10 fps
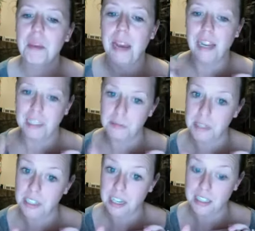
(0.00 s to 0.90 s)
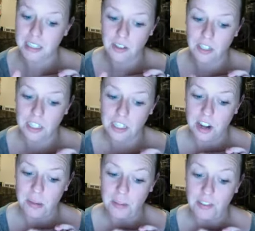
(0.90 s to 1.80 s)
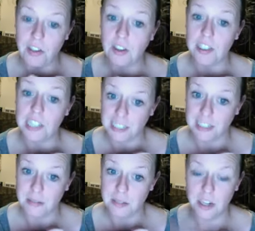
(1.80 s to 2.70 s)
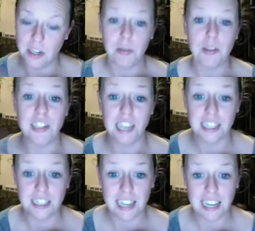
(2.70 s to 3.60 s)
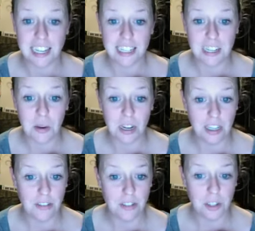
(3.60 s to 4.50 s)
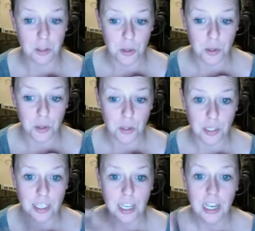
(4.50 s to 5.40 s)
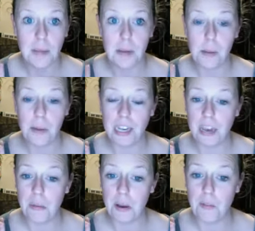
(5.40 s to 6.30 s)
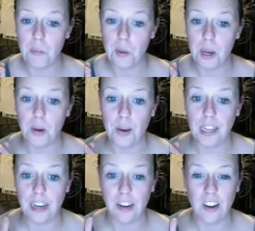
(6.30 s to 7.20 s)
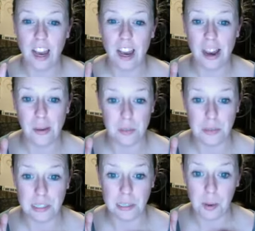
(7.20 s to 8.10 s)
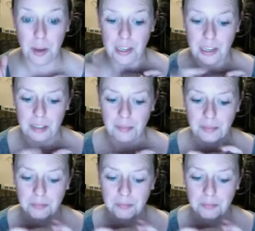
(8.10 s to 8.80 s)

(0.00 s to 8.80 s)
My husband is asking on Instagram if he's going to get some tonight, because yesterday he did quite a lot of chores, but when he came home from work quite late at night, I was busy working.